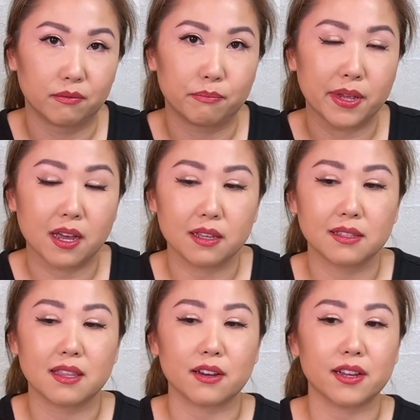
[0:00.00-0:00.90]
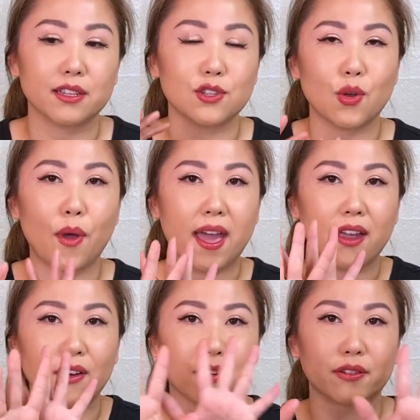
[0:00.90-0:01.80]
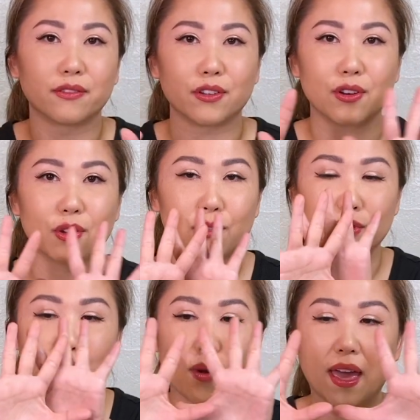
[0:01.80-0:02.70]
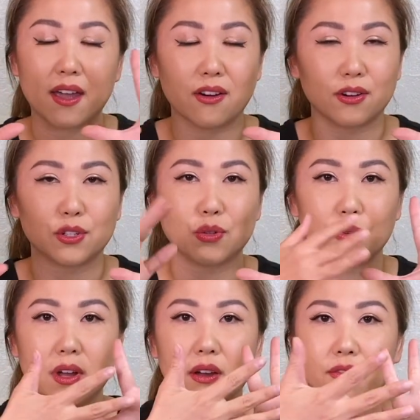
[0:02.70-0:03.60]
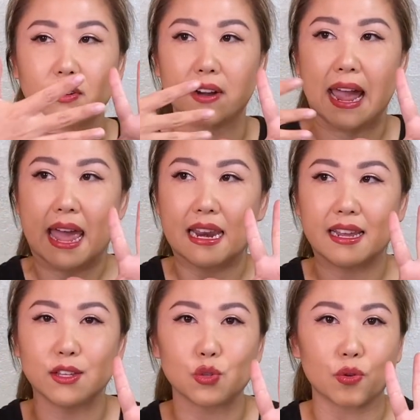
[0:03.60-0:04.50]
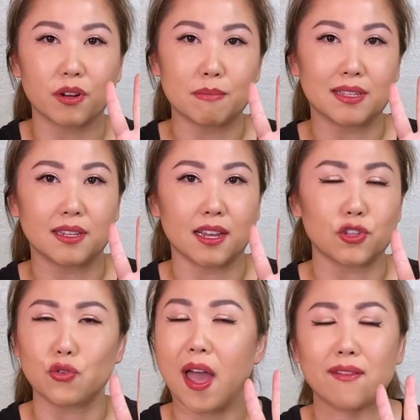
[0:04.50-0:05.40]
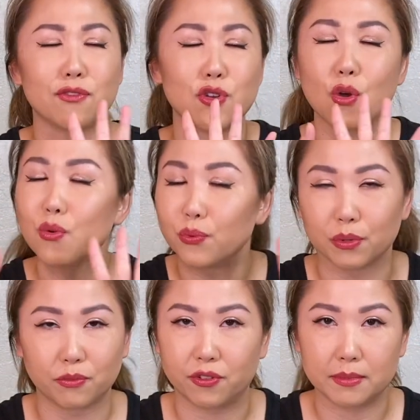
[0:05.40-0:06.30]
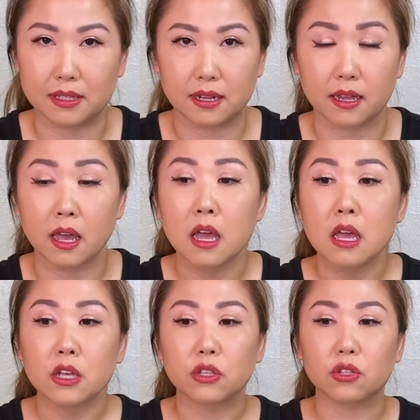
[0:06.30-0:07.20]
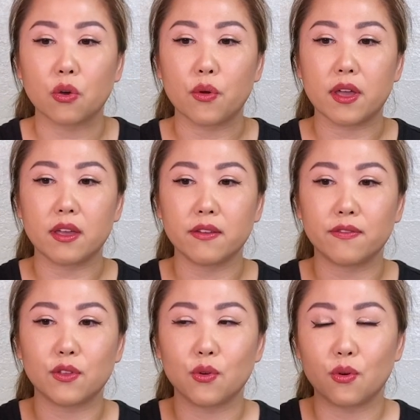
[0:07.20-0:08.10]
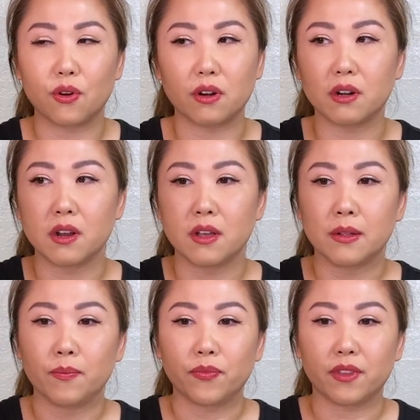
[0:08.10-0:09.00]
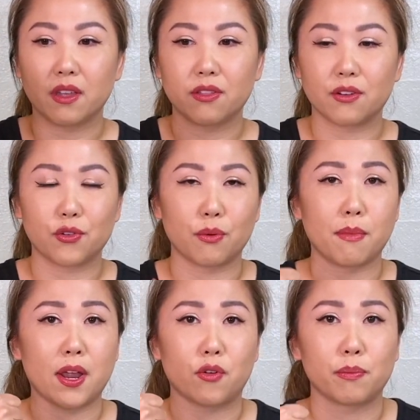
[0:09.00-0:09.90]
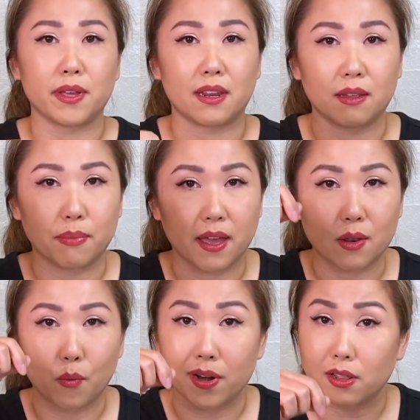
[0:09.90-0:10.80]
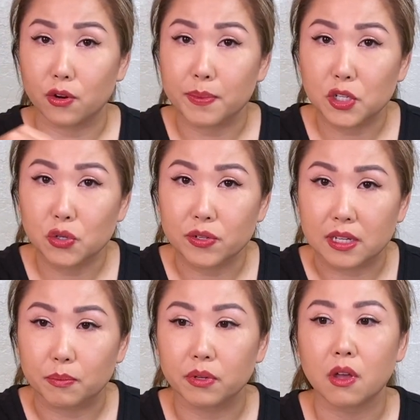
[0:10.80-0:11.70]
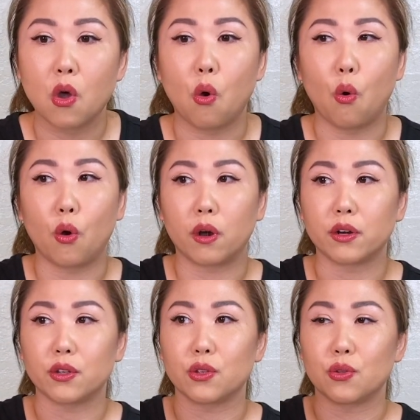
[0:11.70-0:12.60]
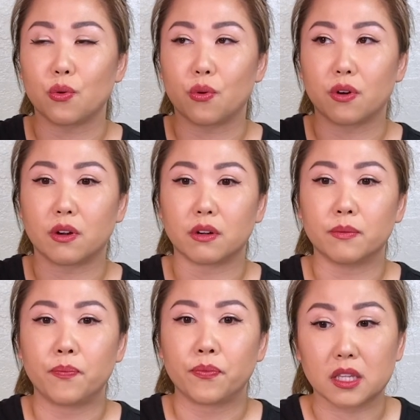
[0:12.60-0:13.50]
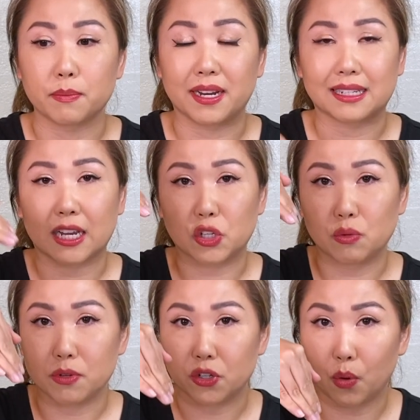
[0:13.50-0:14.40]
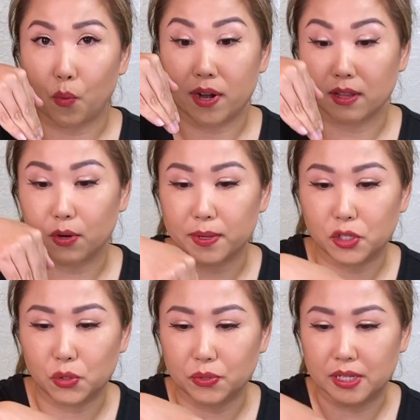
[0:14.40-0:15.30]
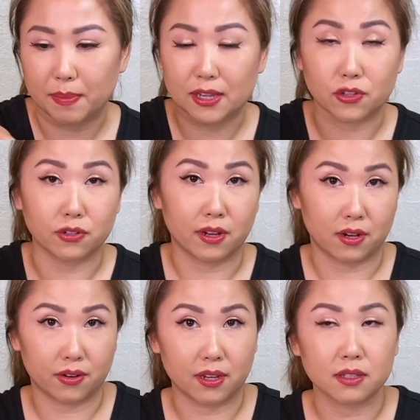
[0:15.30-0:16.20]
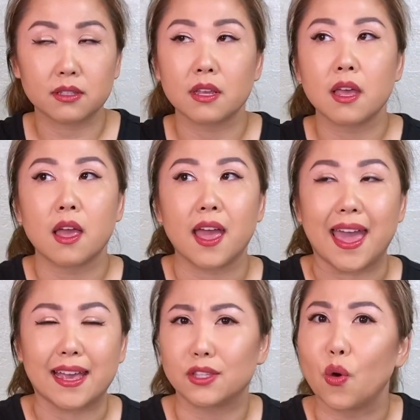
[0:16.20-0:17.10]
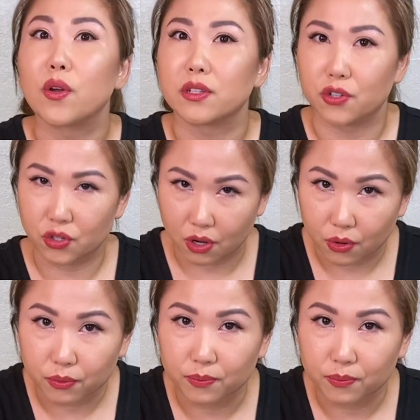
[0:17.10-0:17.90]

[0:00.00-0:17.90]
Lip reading: Because there is no hair, there's no hair to cover any sort of mistake. You have no room for mistake. So if either your microblading pen went a little bit too deep or your cosmetic tattoo machine went a little bit too deep at certain areas, it's going to show.